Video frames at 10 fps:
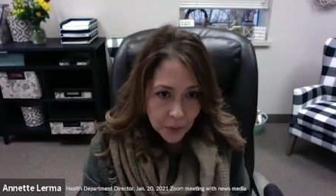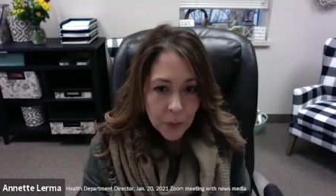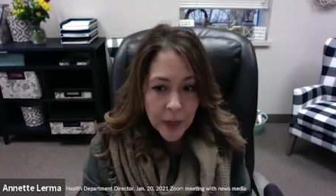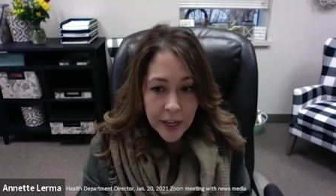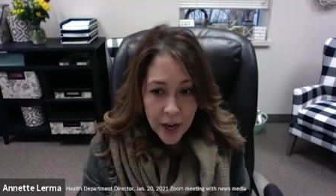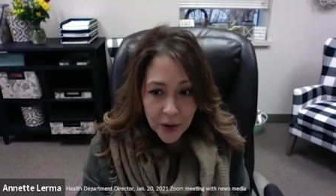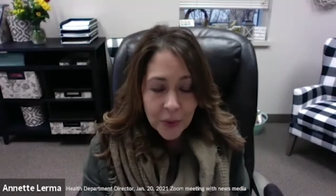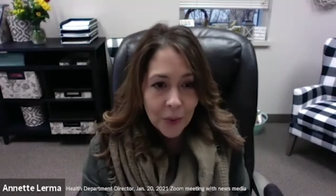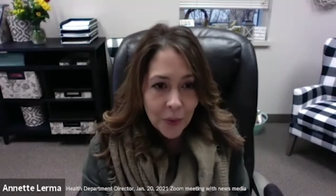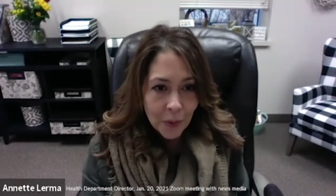We
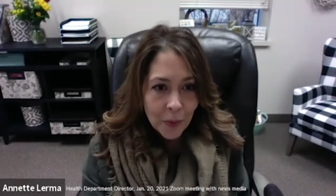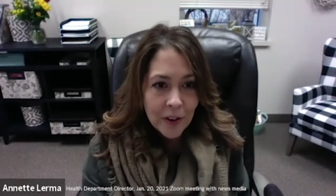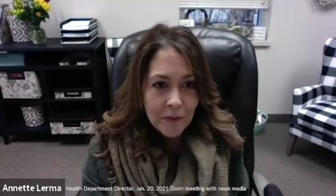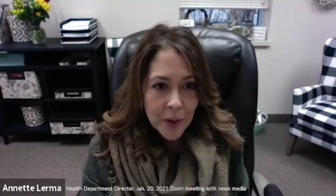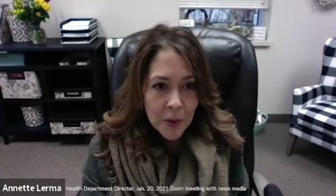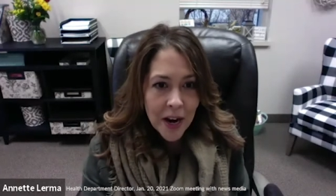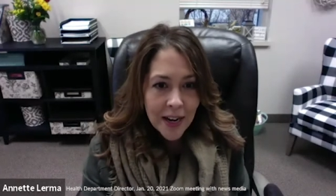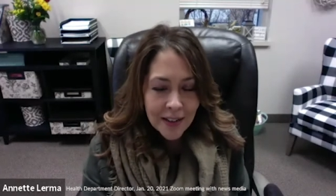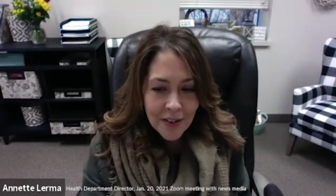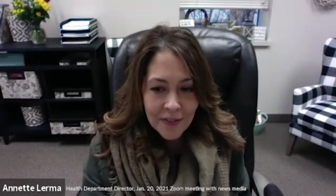know where we've been
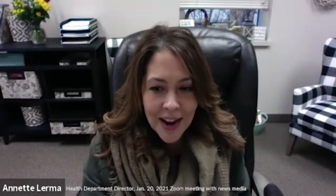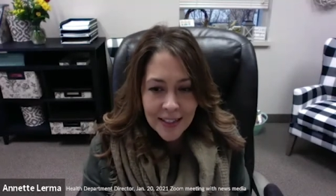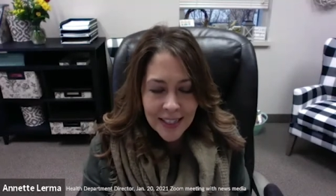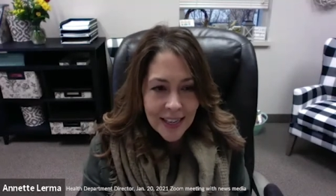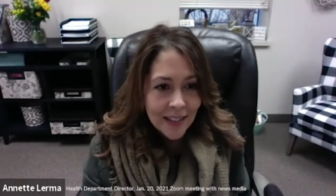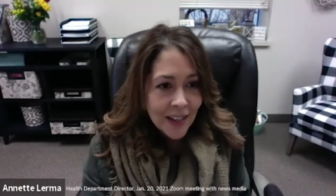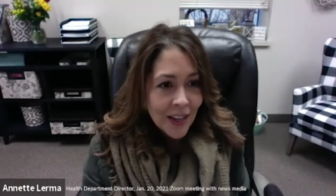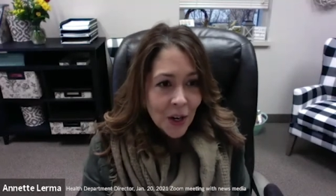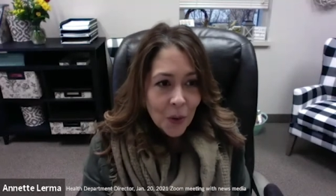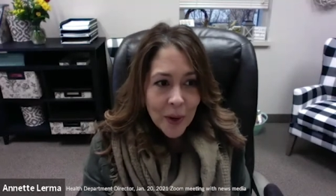waiting on vaccine.
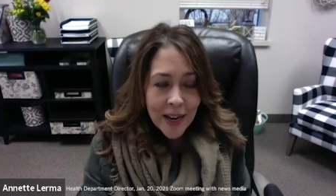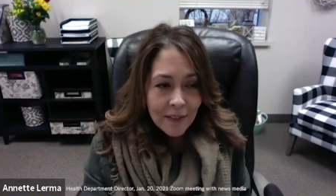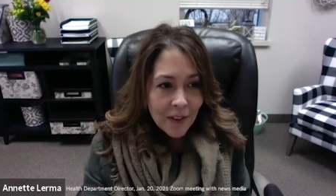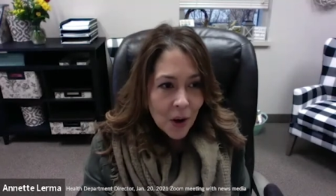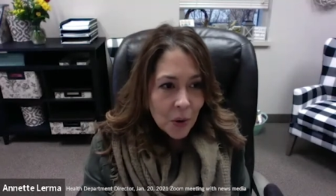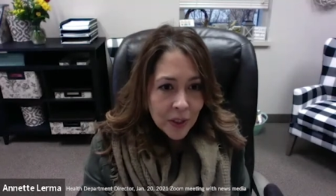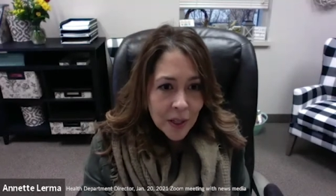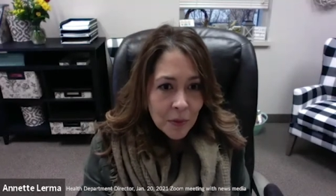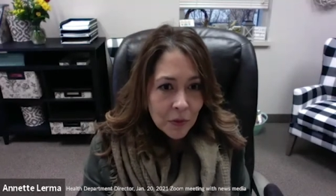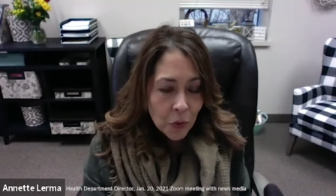We have
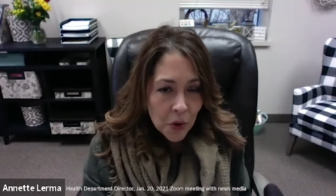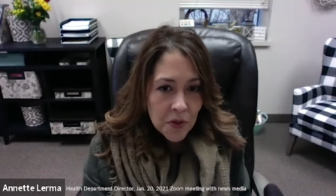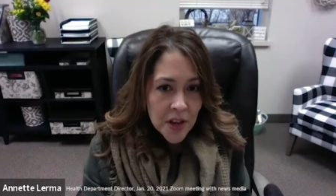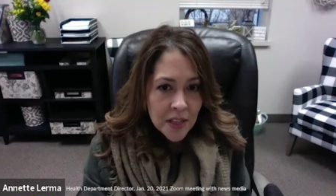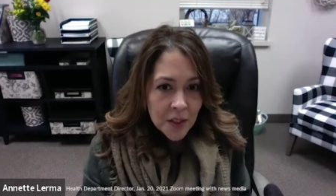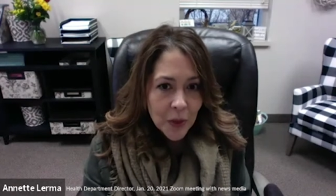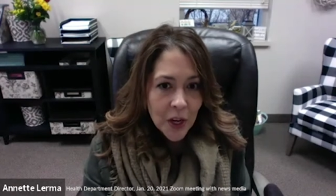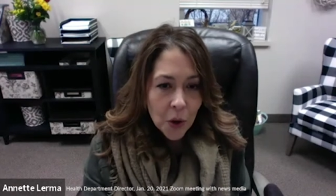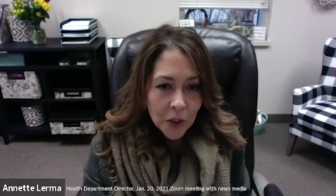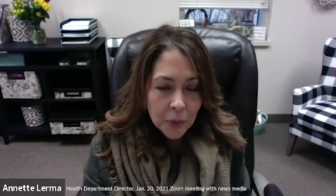only before this, we
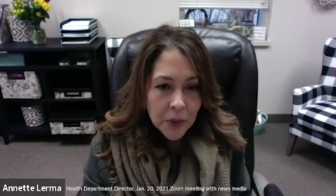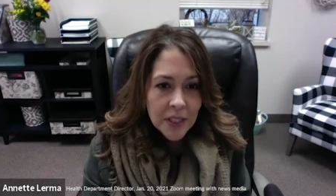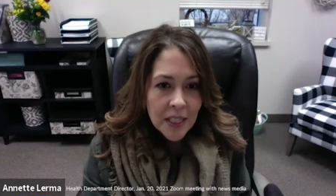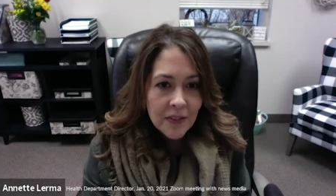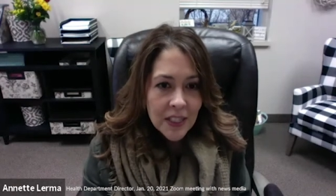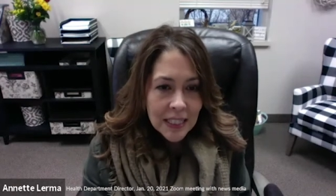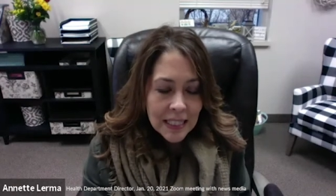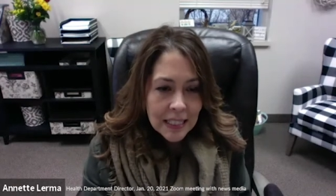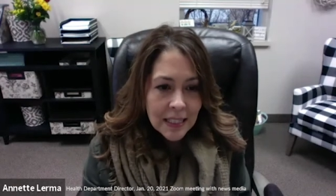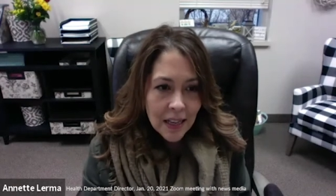only received
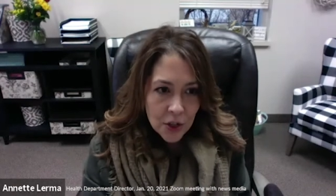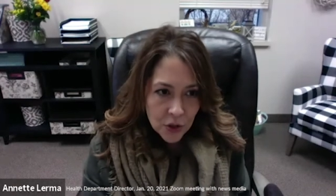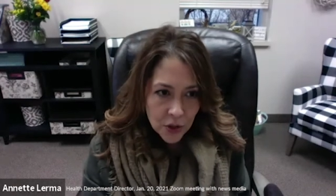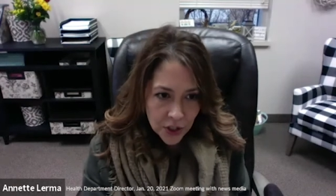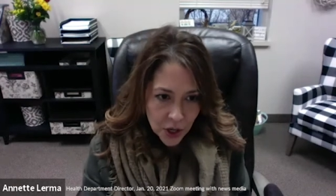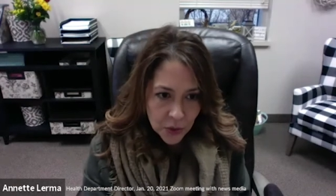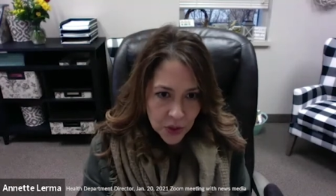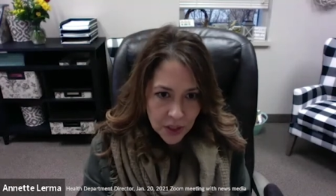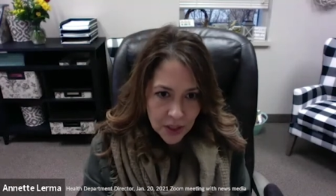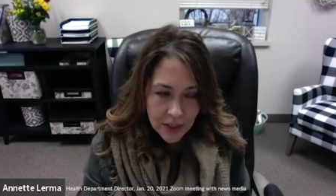six hundred
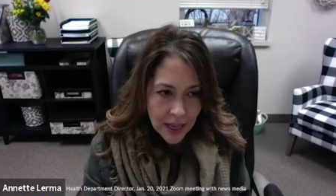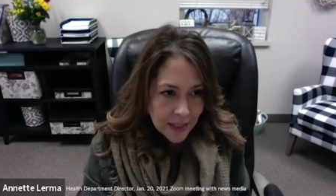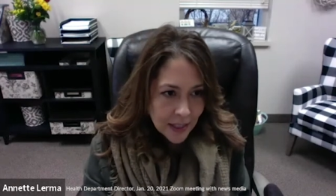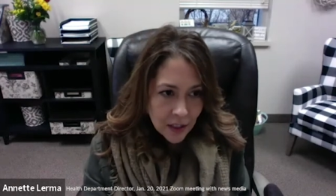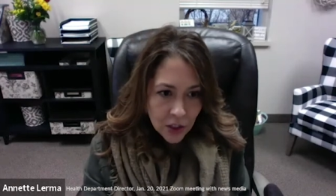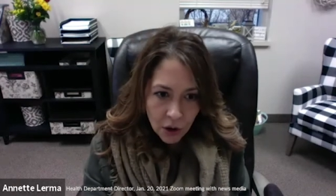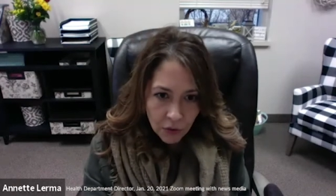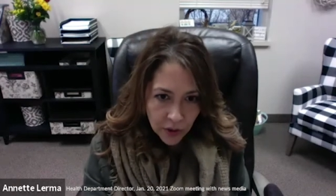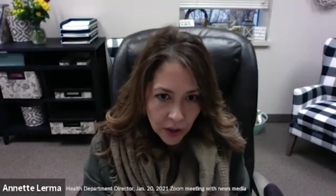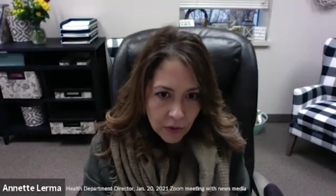doses. That didn't go
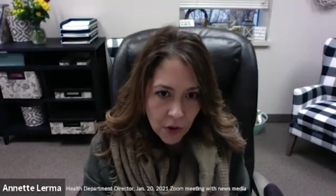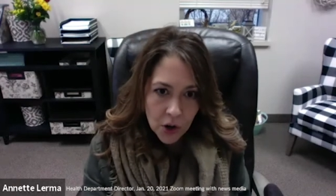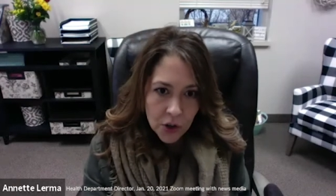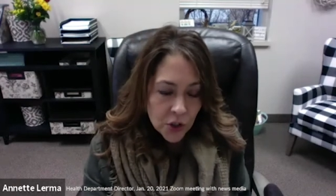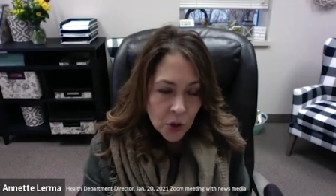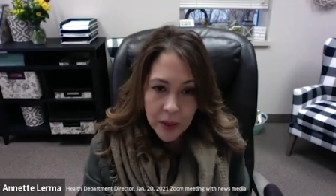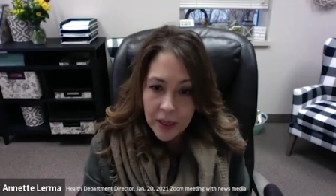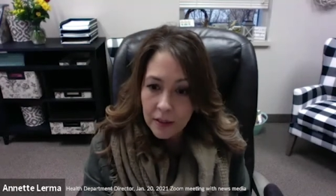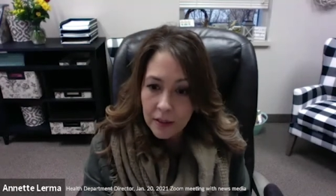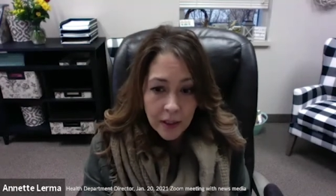very far. So
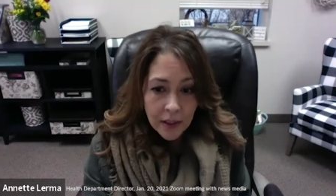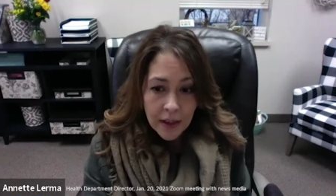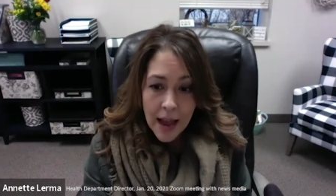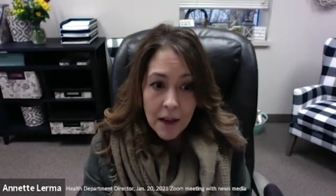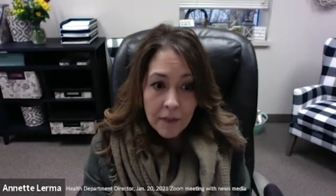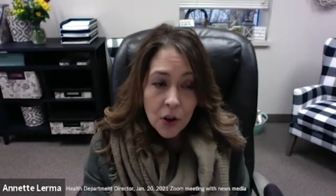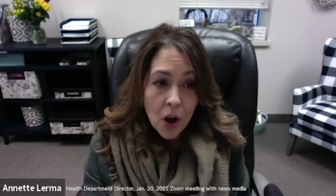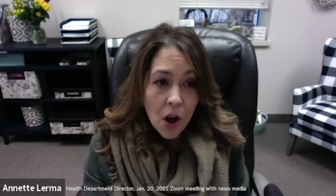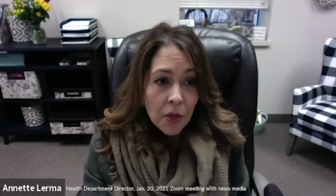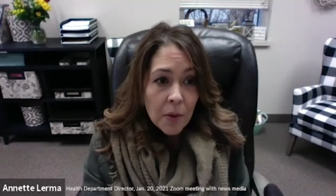we haven't
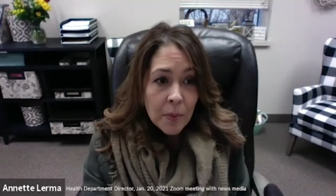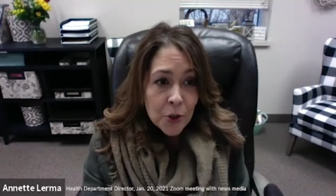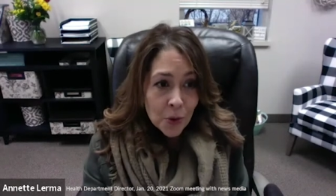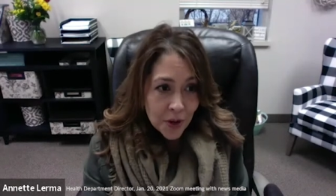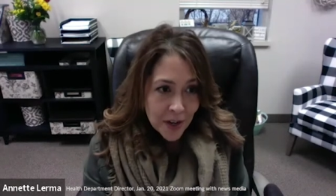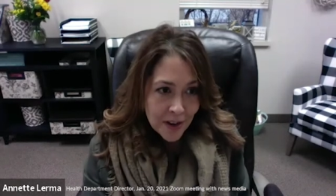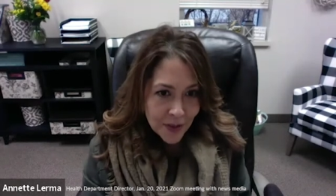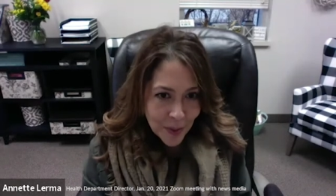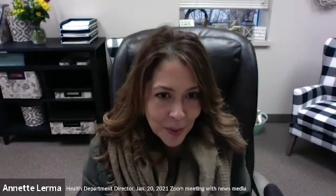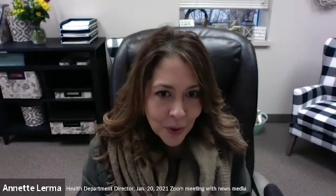called the majority of
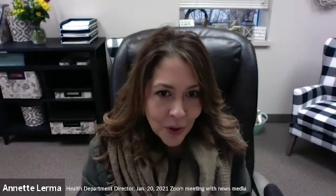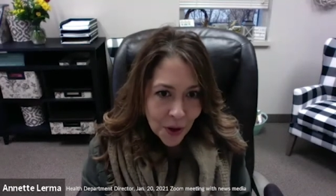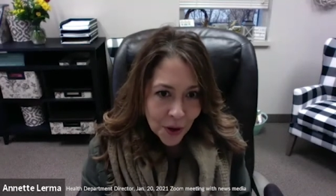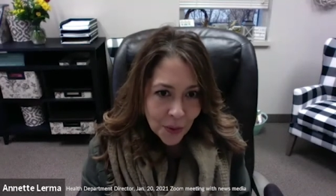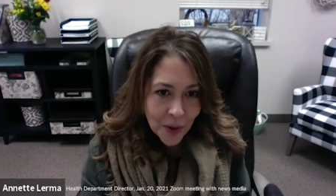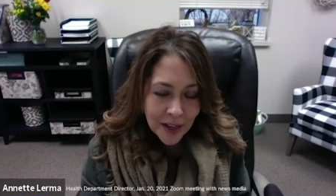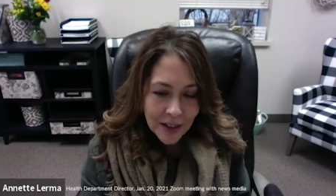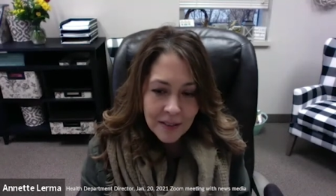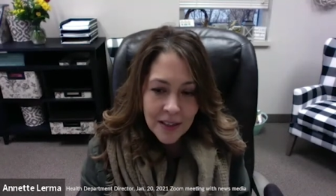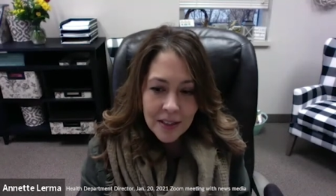the people on our
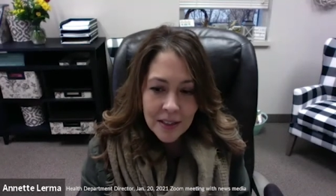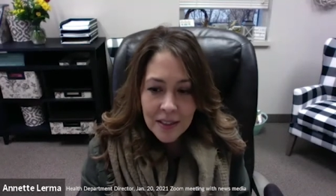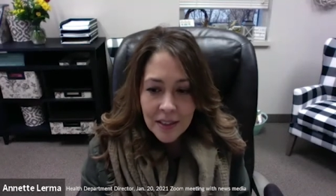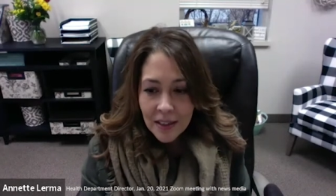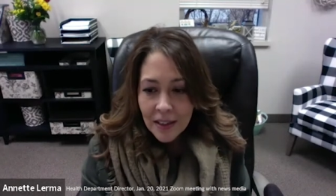waiting list.